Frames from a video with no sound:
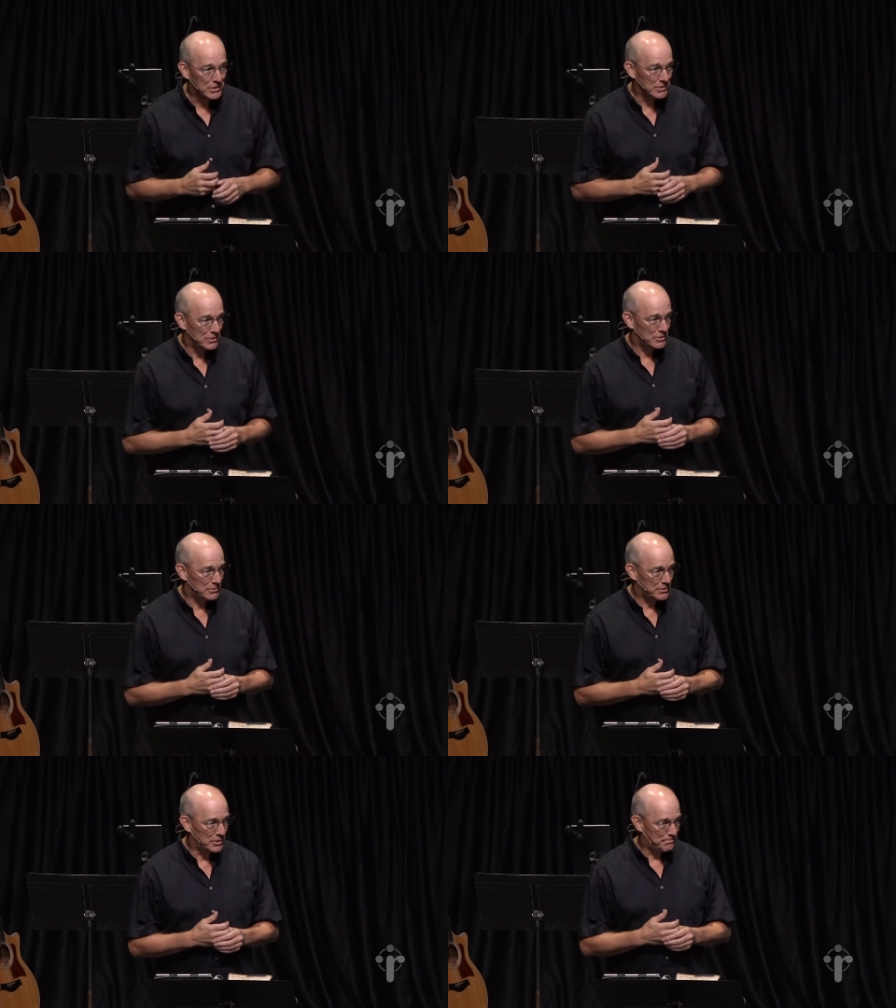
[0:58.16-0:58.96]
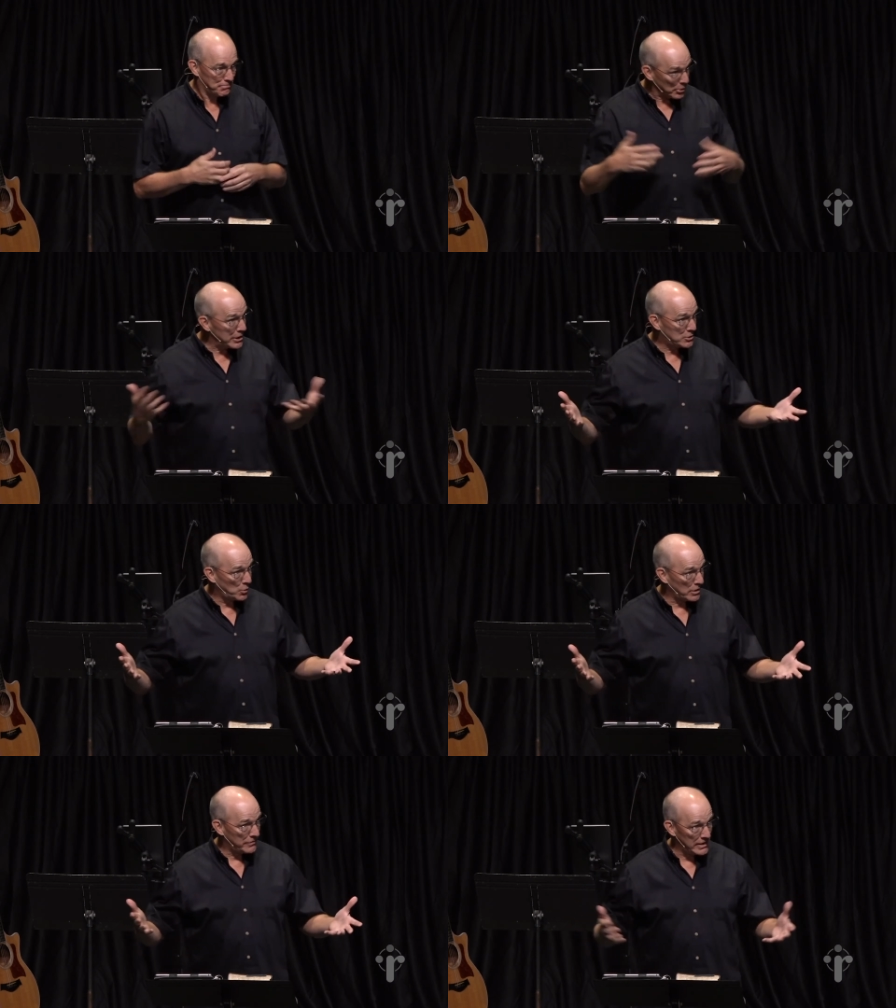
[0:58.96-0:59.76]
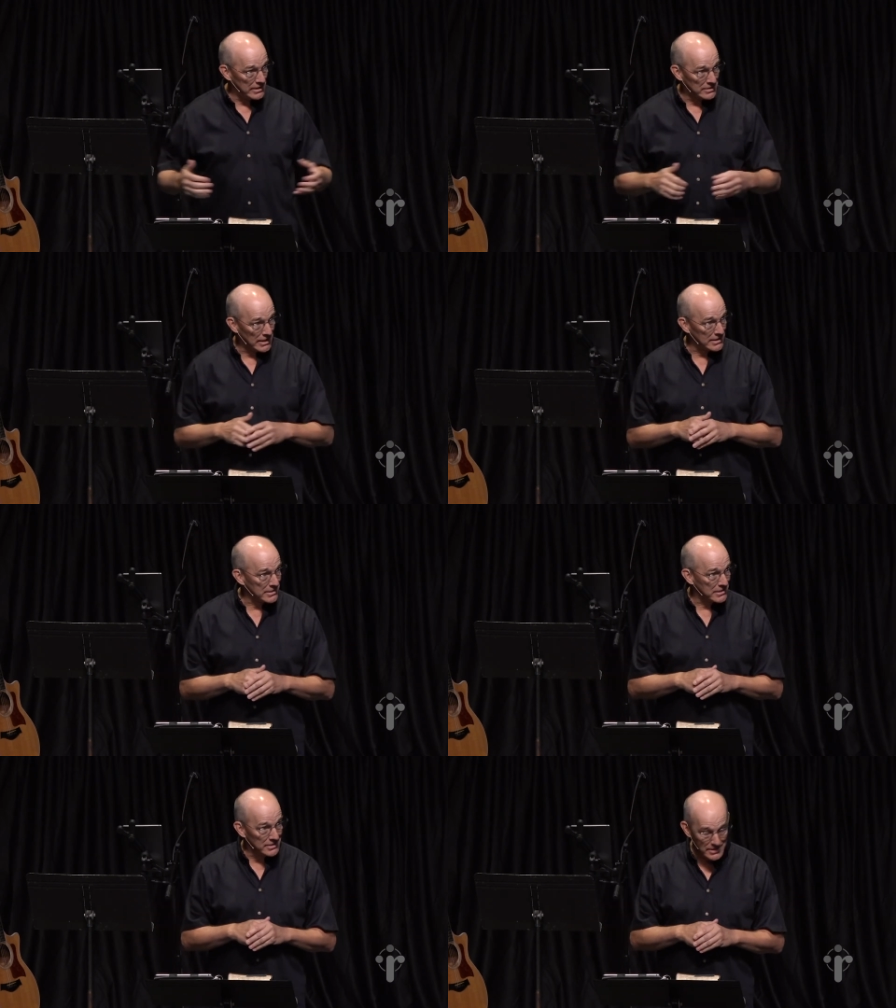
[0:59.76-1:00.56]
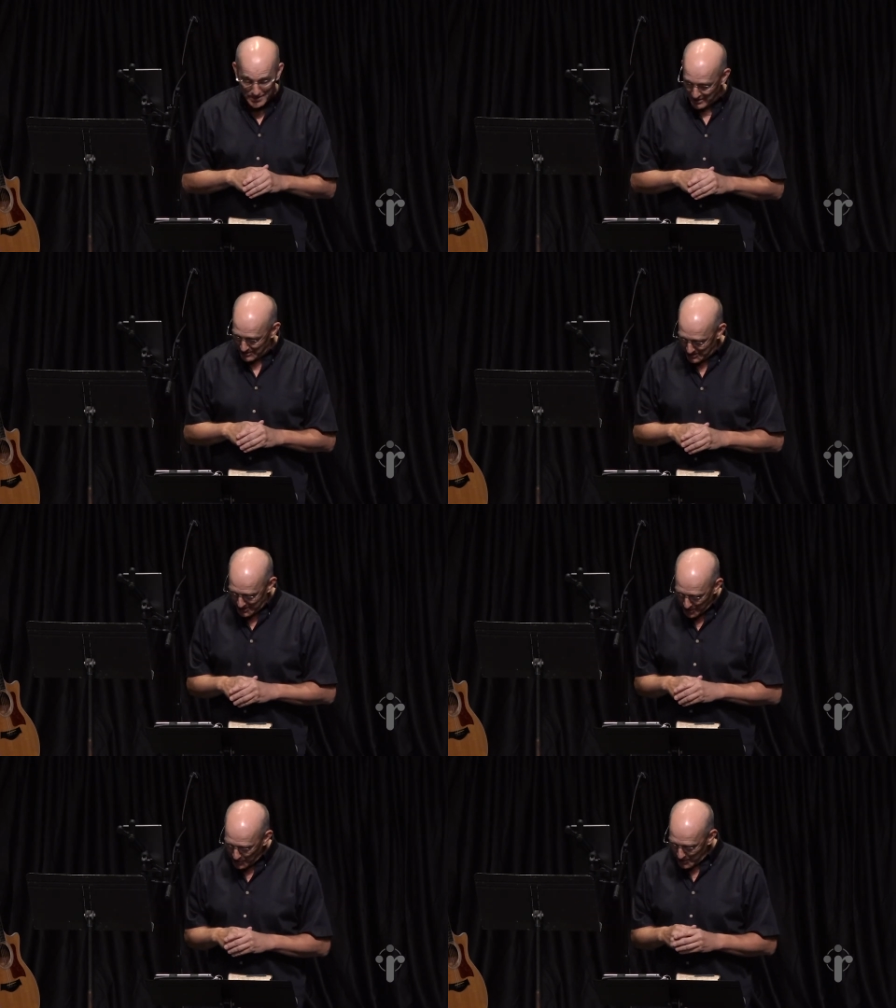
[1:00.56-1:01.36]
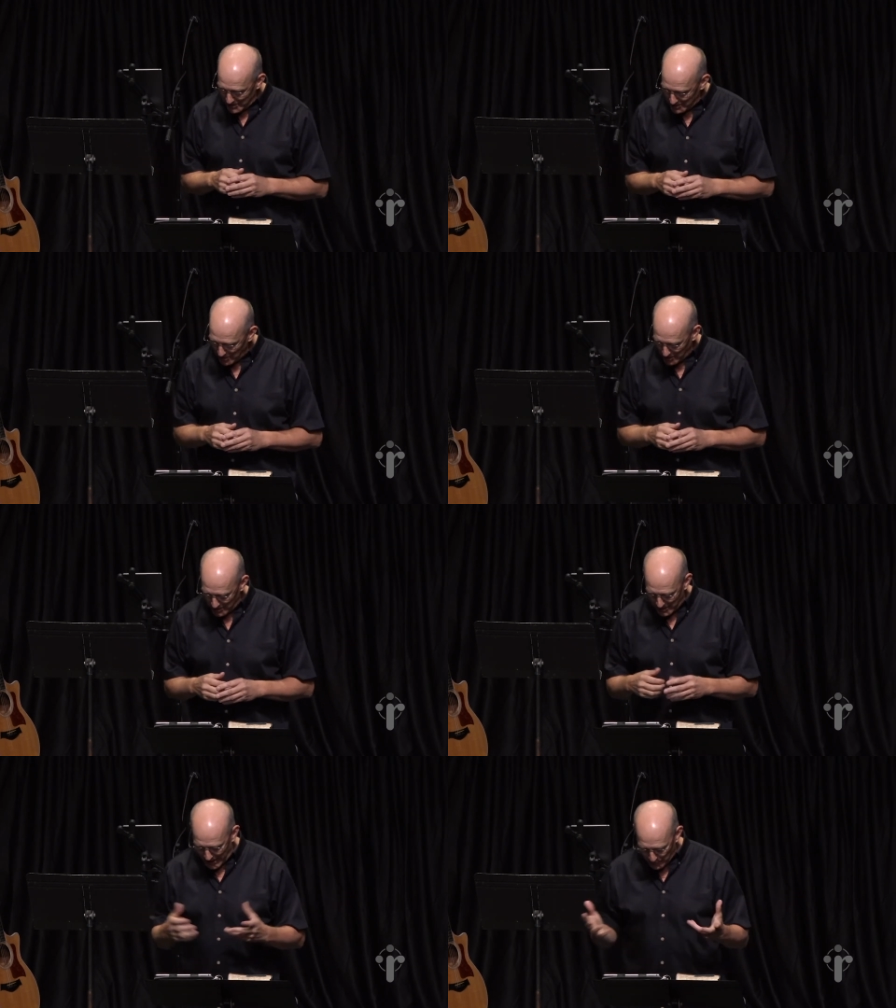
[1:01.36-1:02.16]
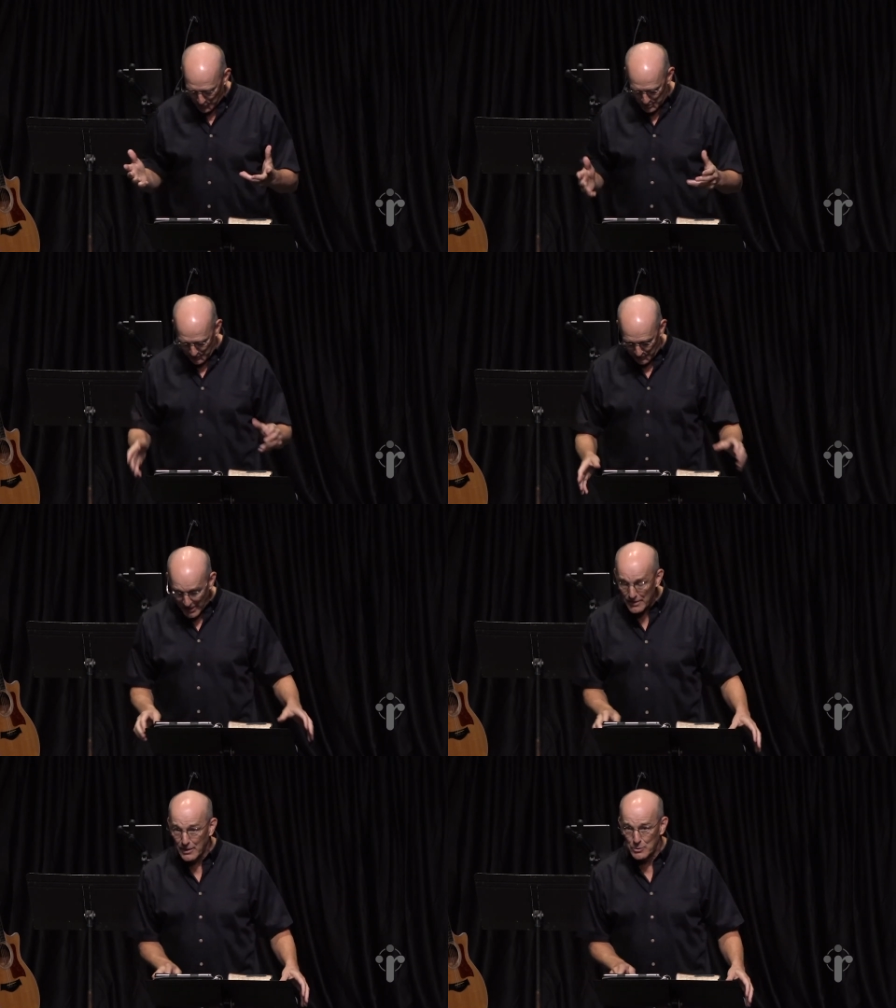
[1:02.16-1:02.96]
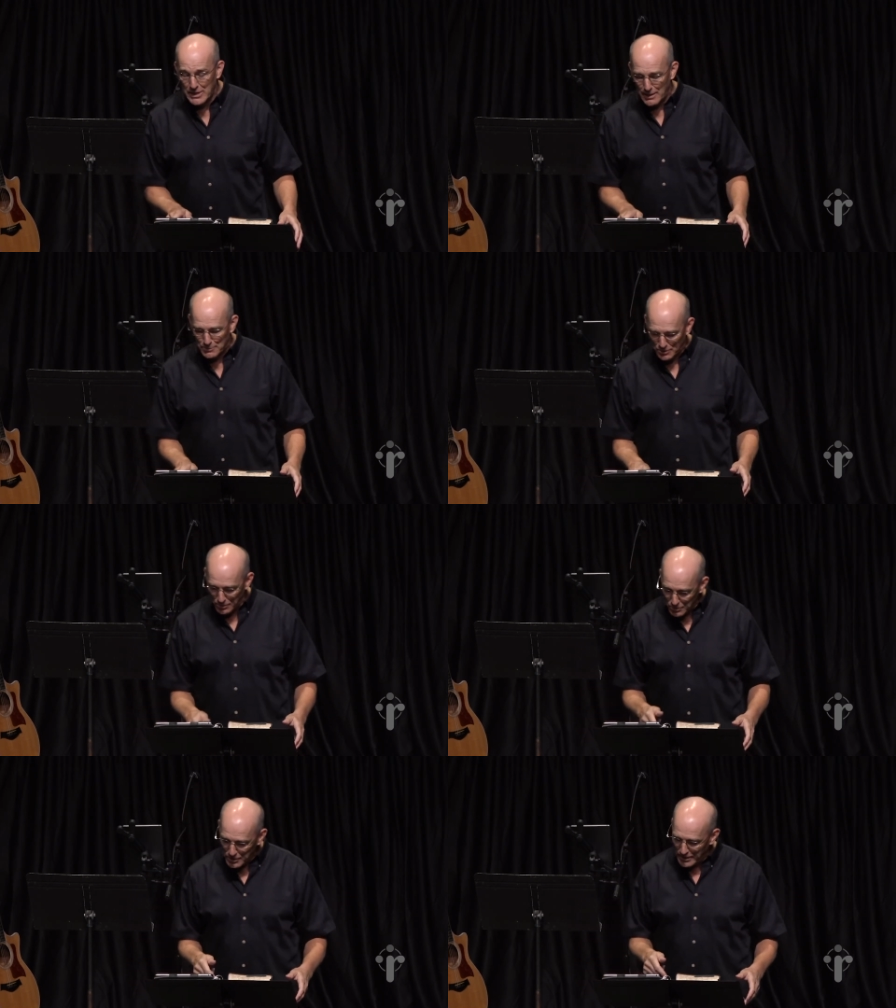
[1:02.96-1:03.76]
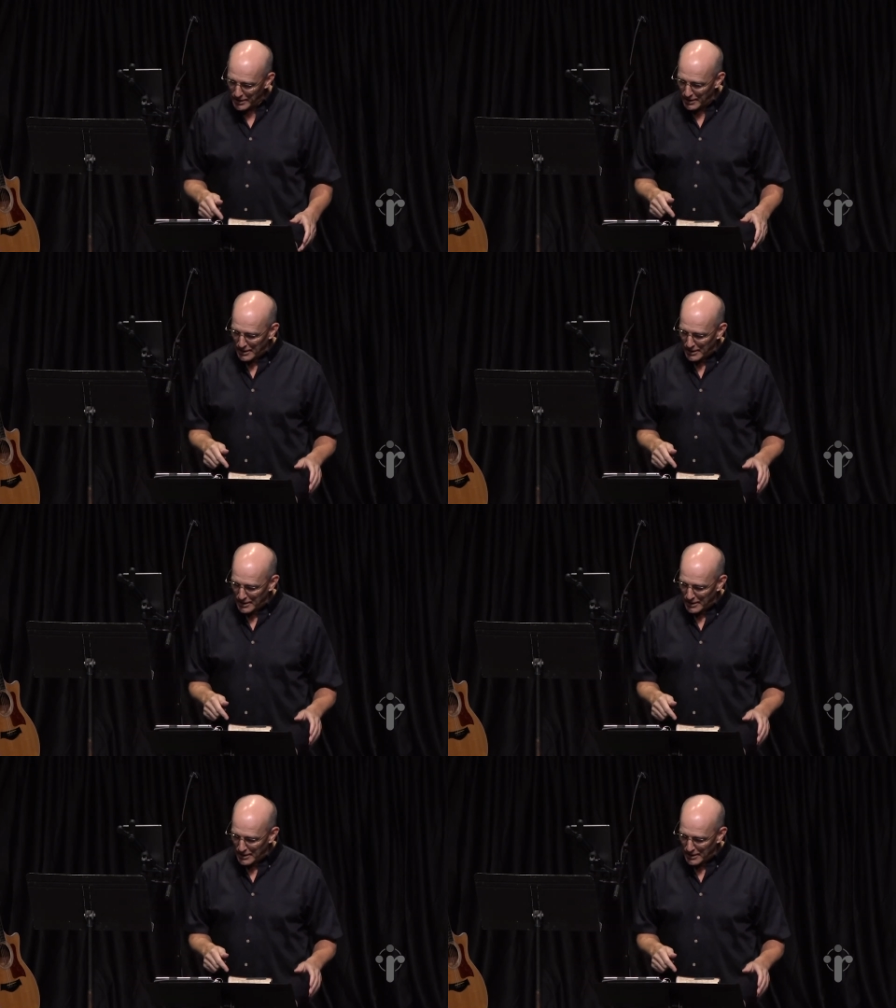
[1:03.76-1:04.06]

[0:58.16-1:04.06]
to, to preach one of these lessons in this series on heroes of the faith, I was absolutely